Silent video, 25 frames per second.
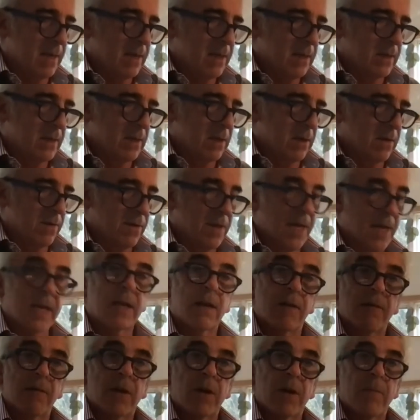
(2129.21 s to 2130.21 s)
So thank
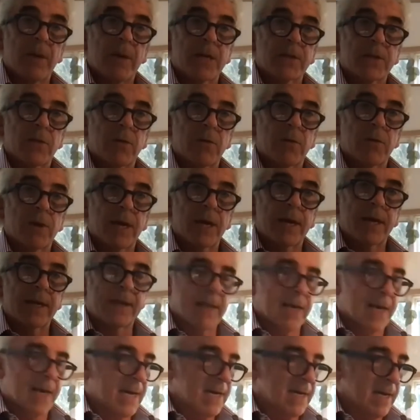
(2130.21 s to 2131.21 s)
you very much for reading
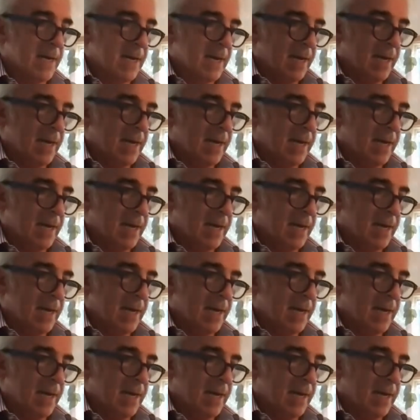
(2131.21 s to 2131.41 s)
that.